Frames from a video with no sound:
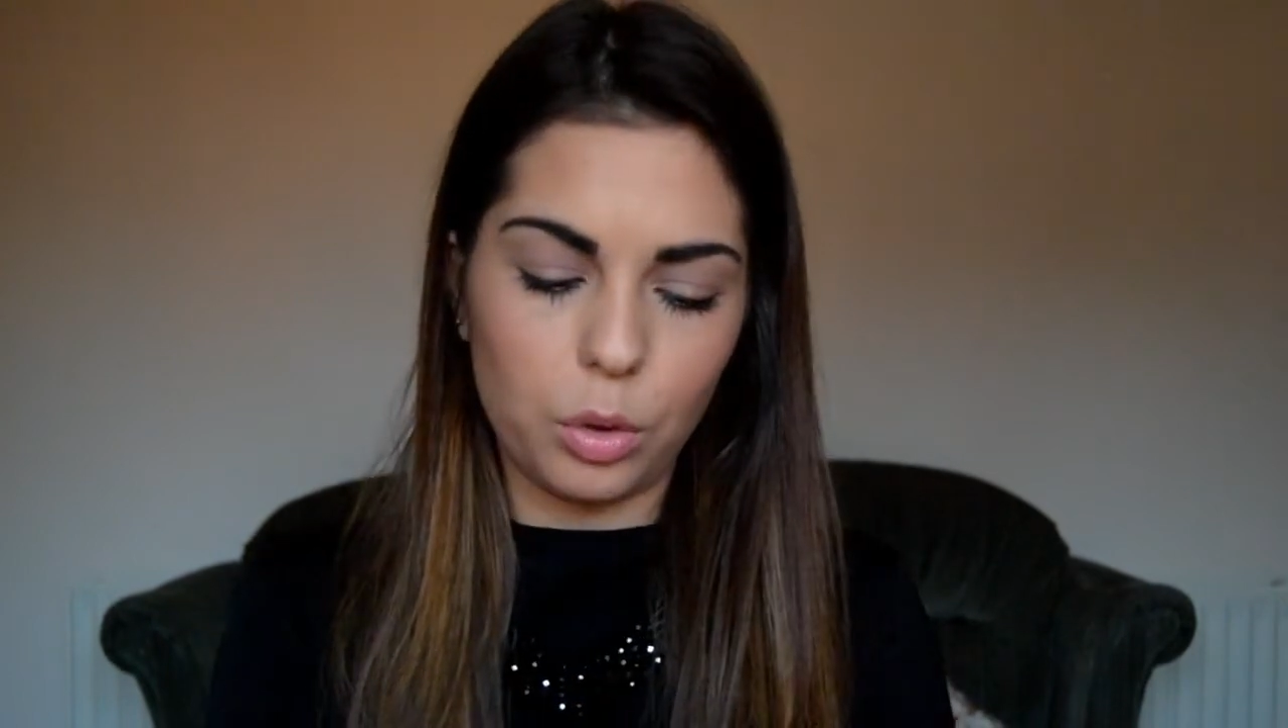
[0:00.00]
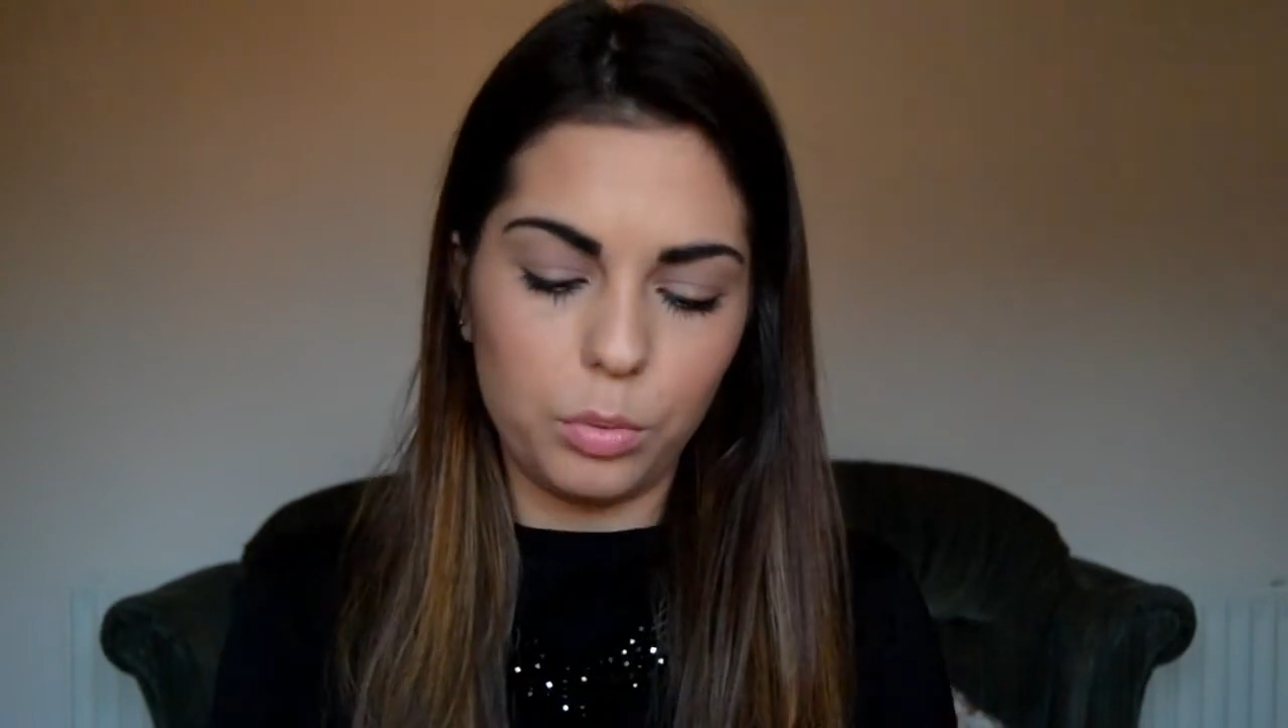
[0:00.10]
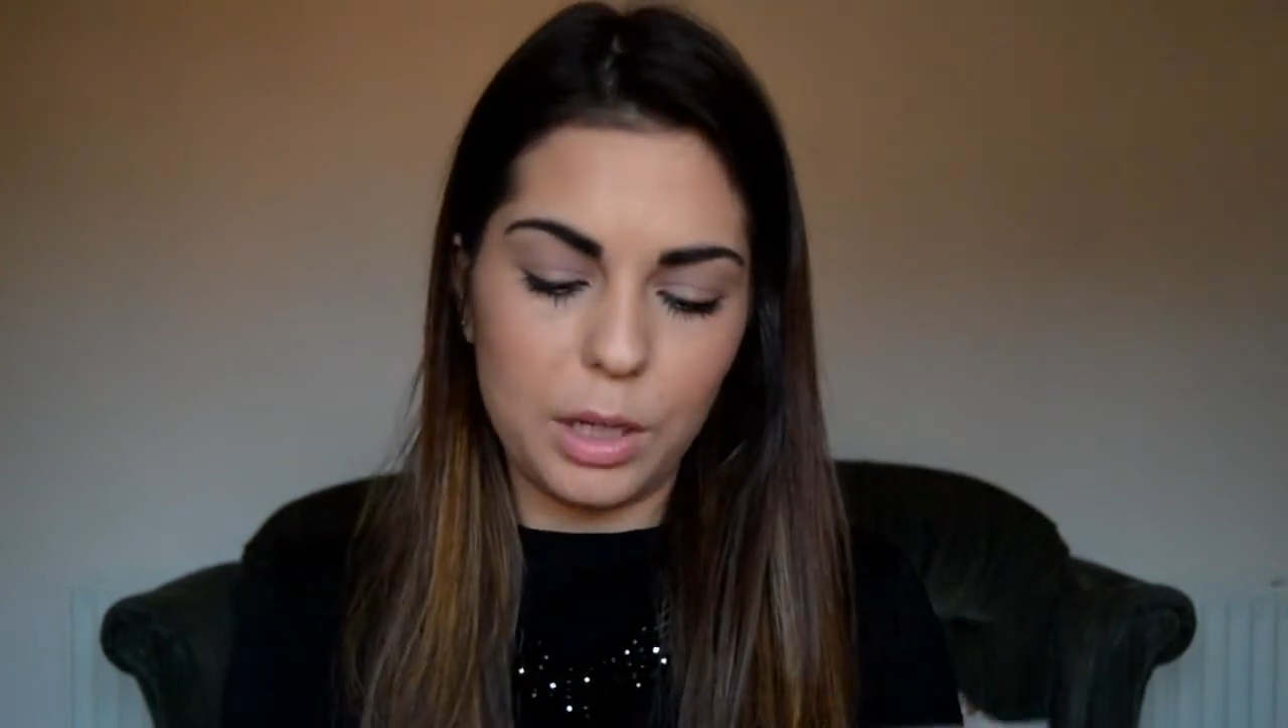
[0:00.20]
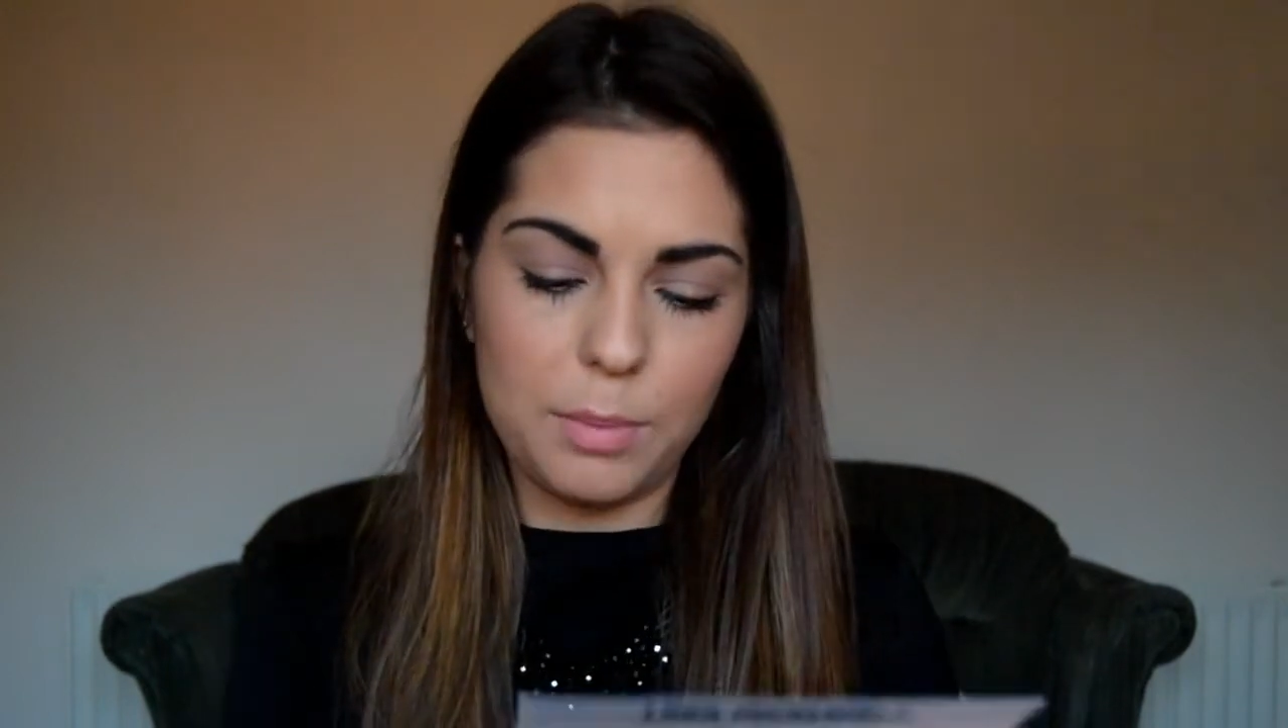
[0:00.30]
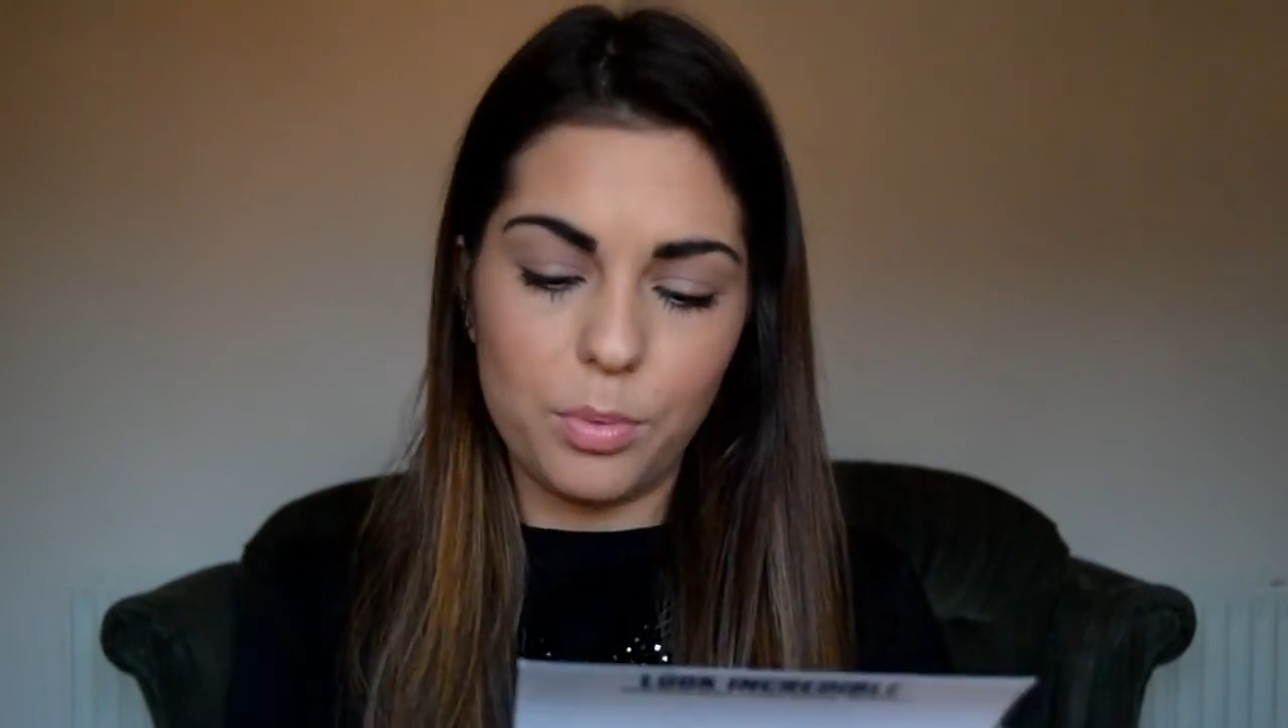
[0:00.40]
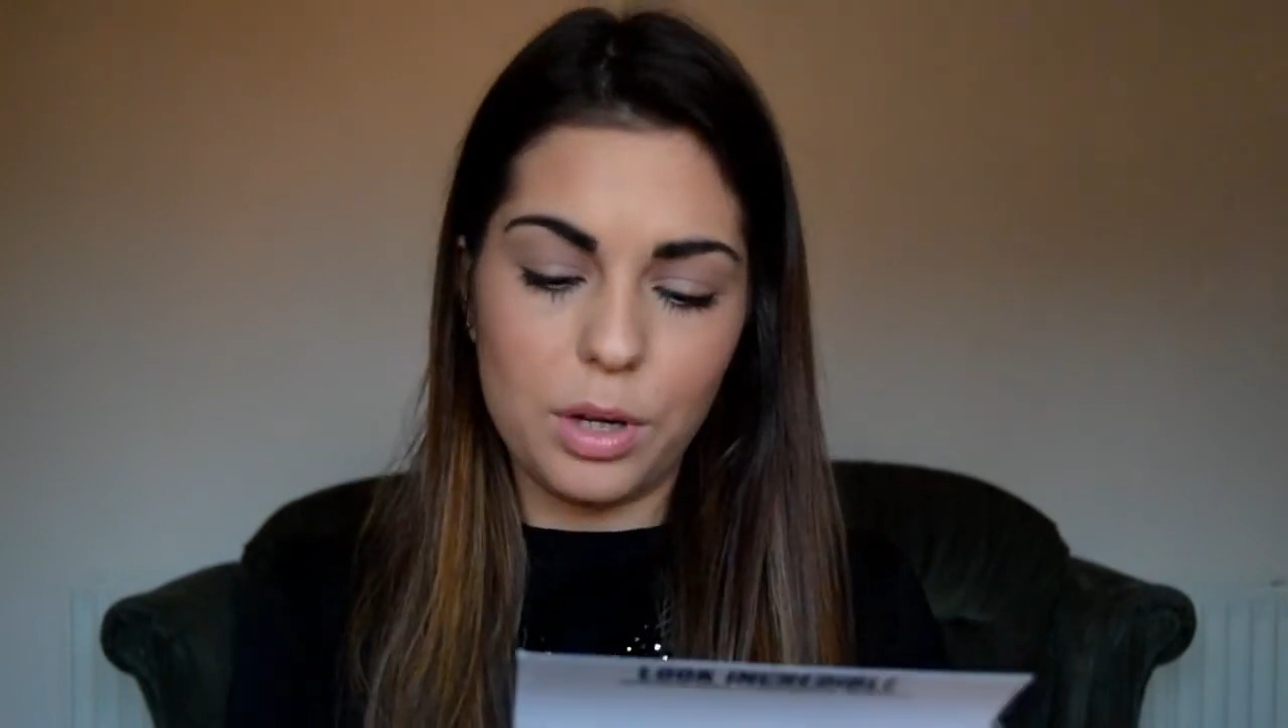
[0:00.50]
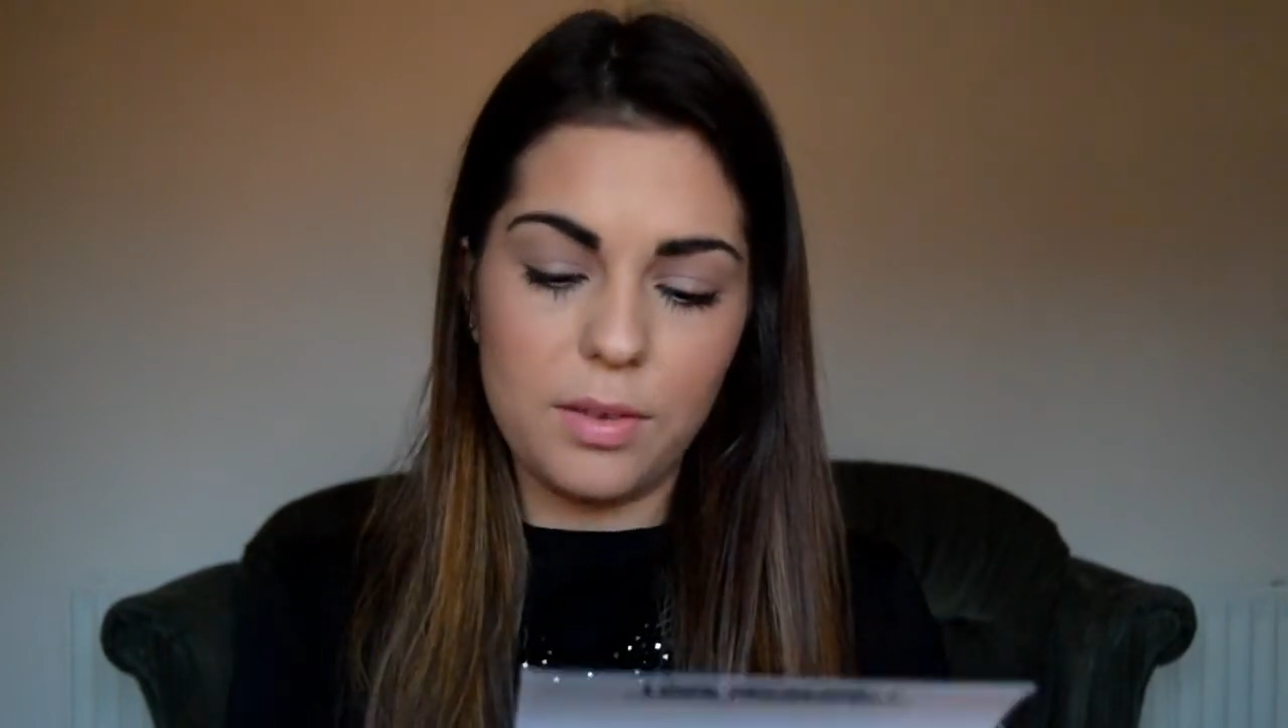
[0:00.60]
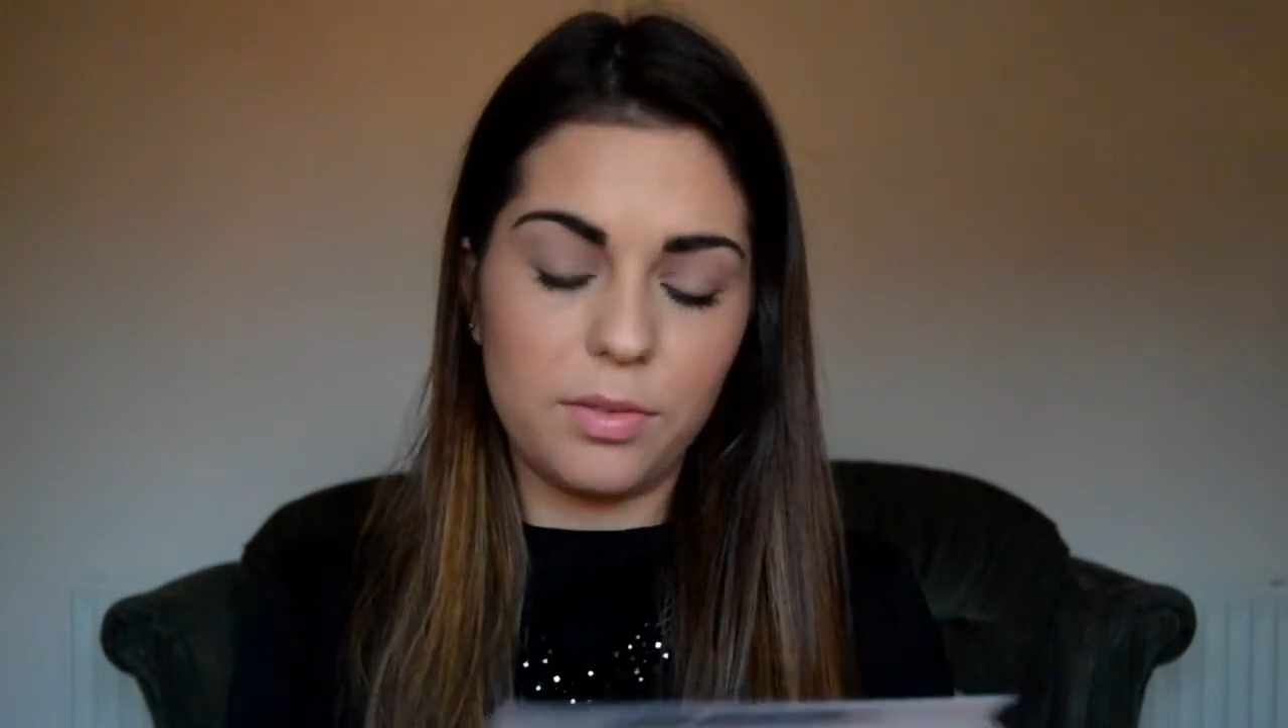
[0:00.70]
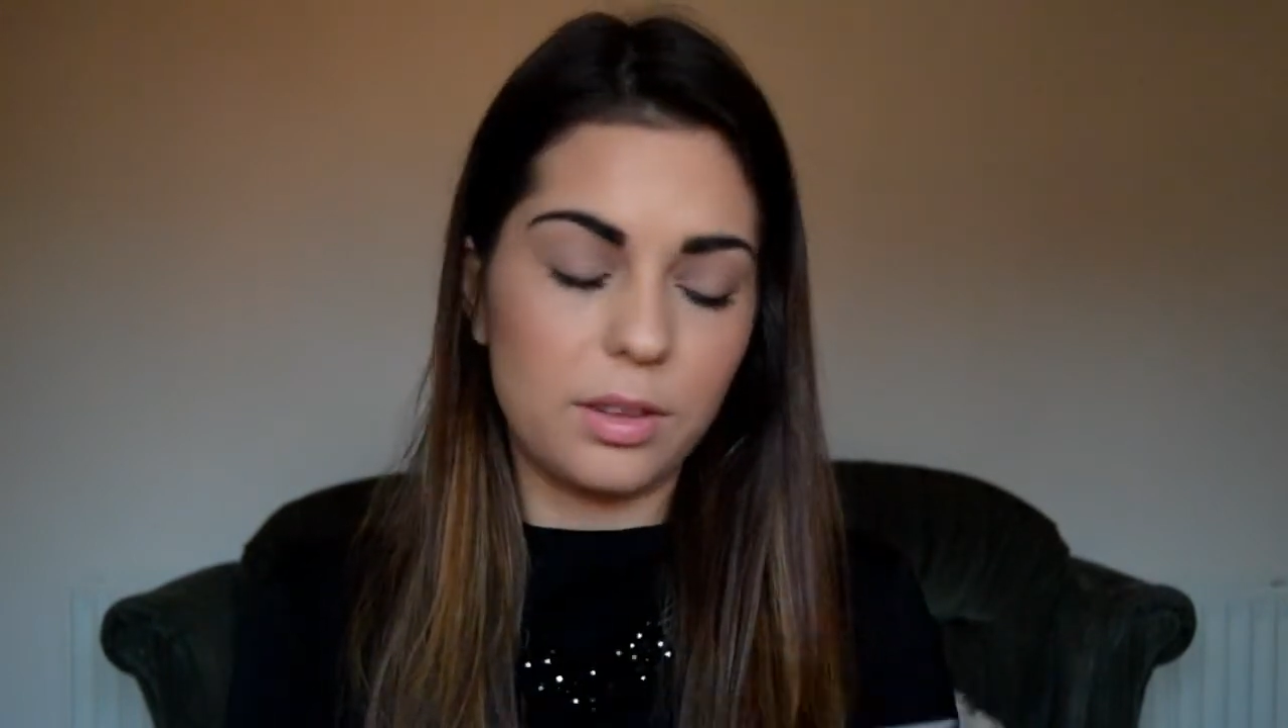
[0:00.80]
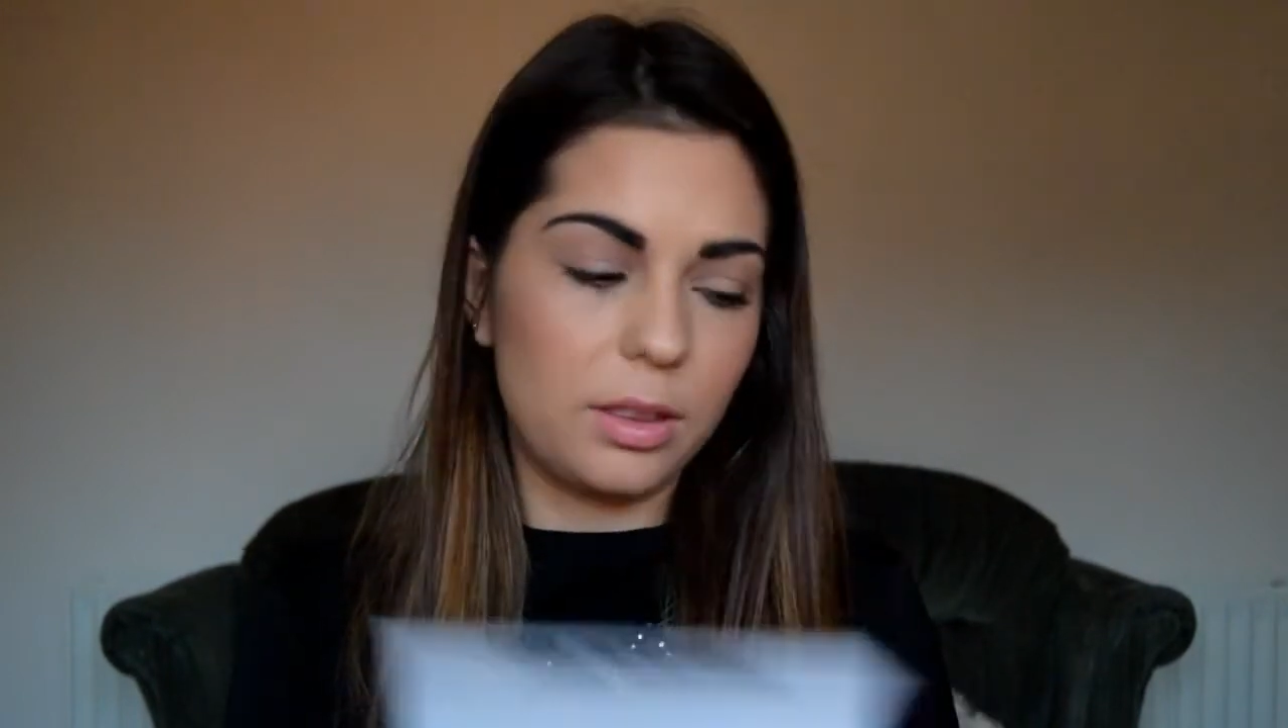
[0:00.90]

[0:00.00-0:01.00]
on my brief